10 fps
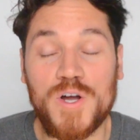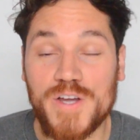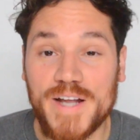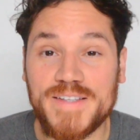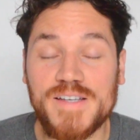a
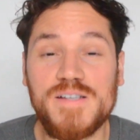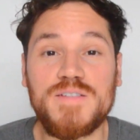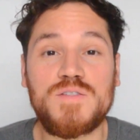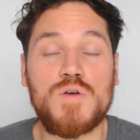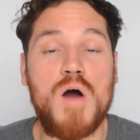good idea
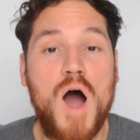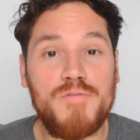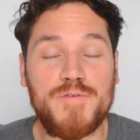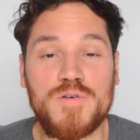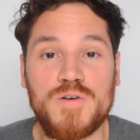is to
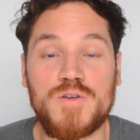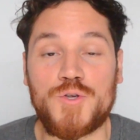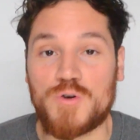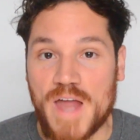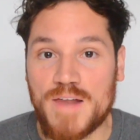offer
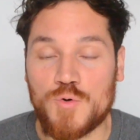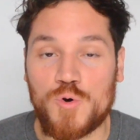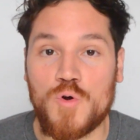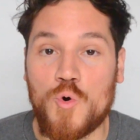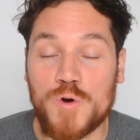your
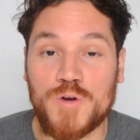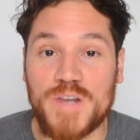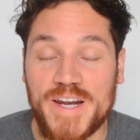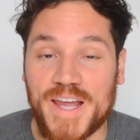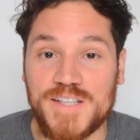landlord or your
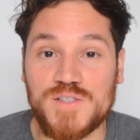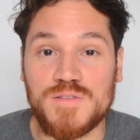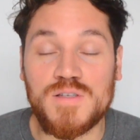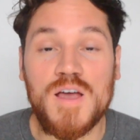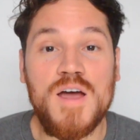letting
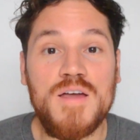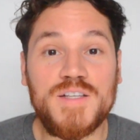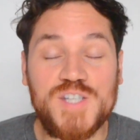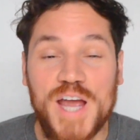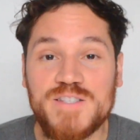agent the
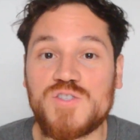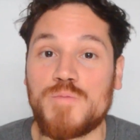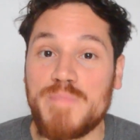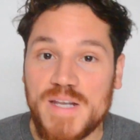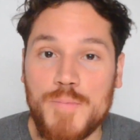chance to
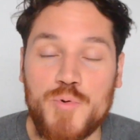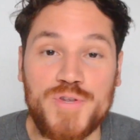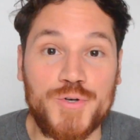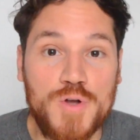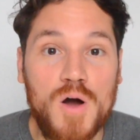meet up with
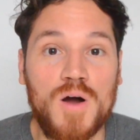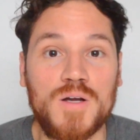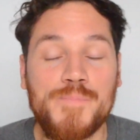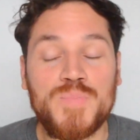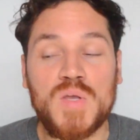your dog